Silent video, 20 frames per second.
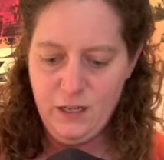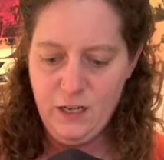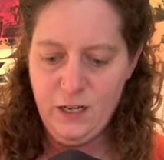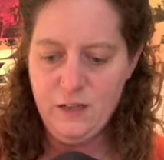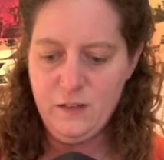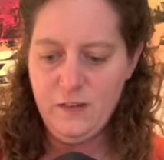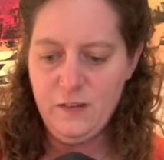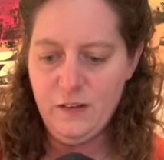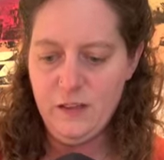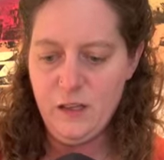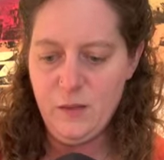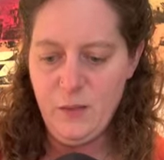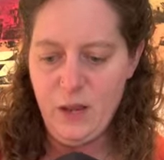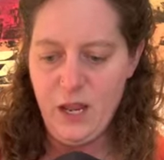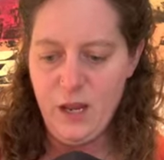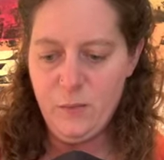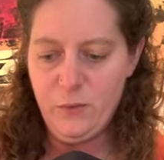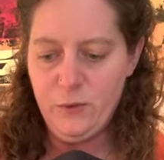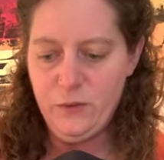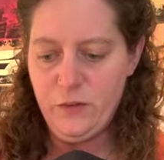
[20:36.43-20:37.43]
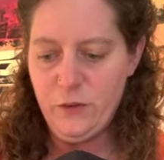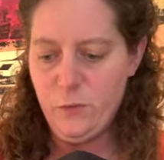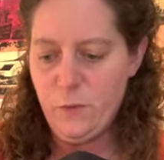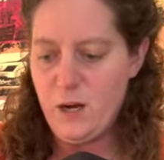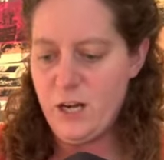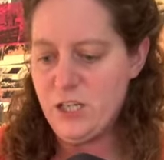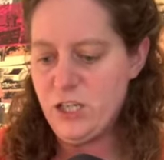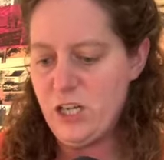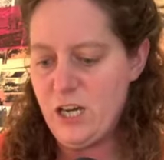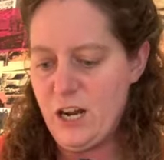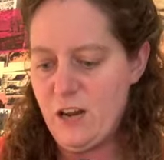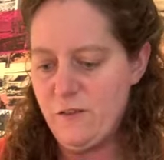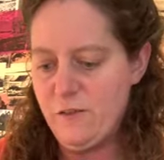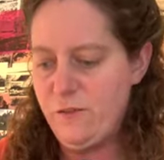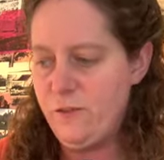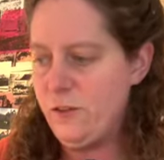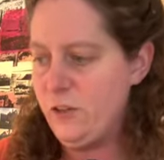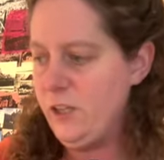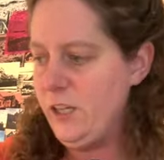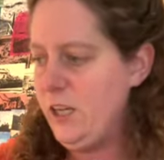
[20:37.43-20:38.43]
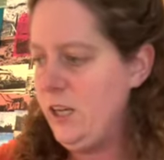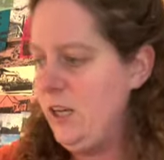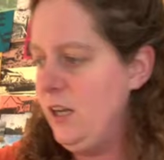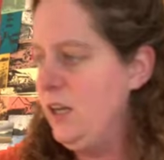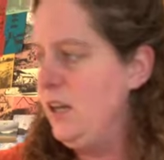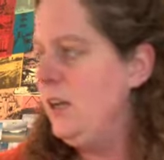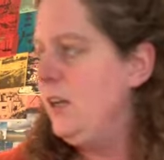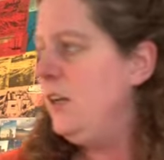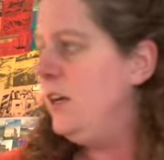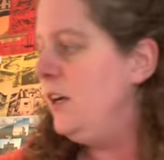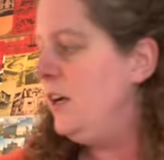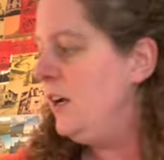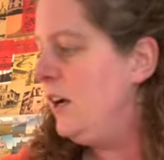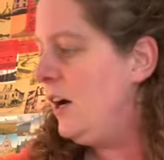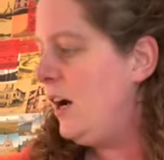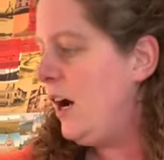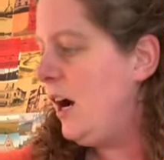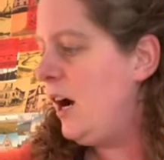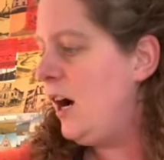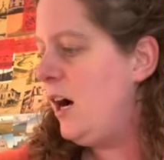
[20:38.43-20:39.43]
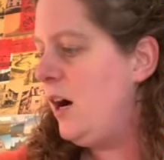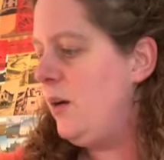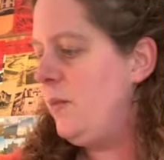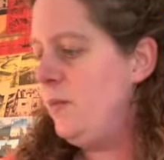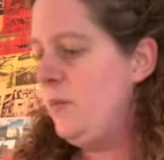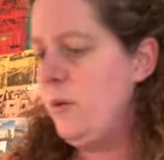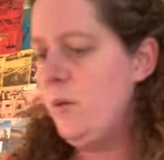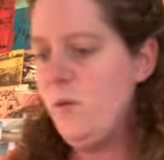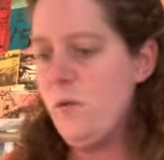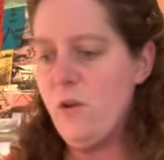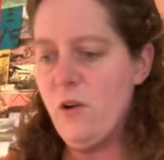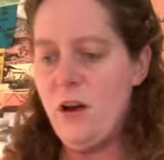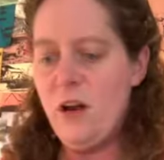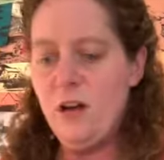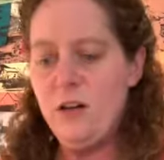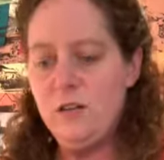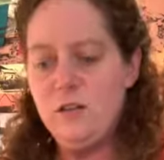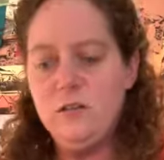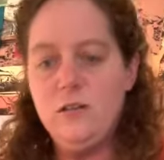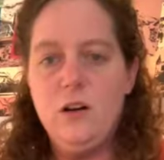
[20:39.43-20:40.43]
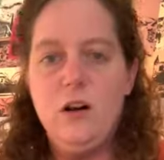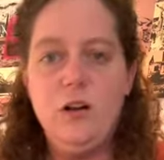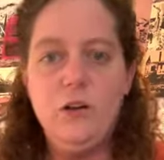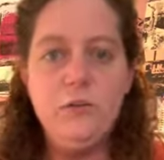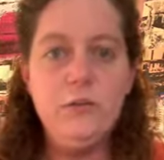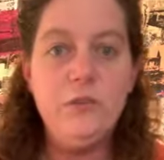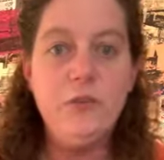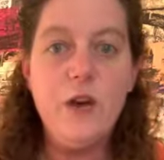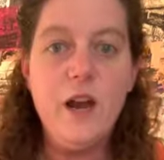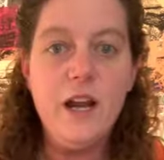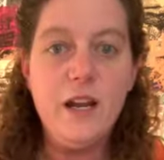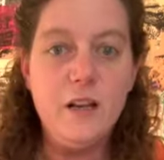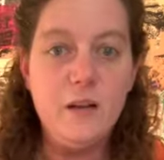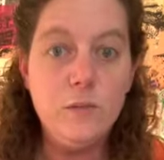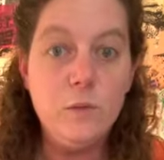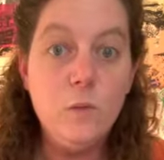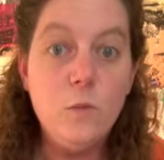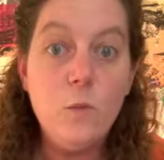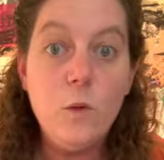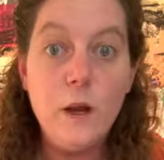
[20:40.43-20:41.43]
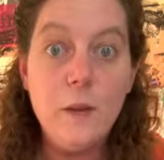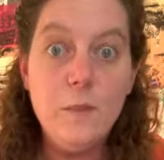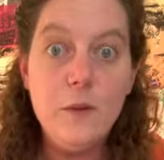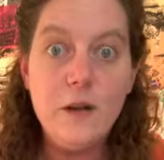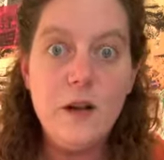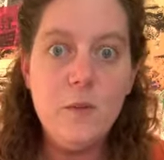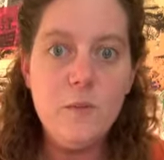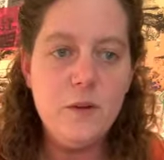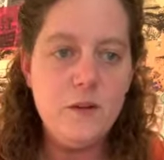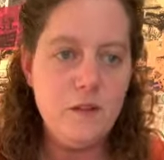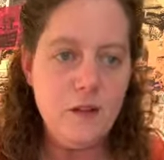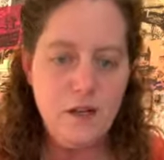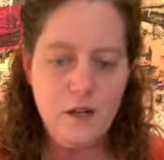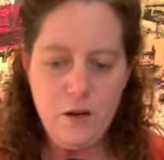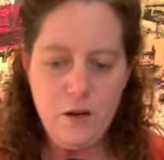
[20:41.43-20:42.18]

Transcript: until I'm able to wash it out fully um, or I'll, I'll try and wipe it up as I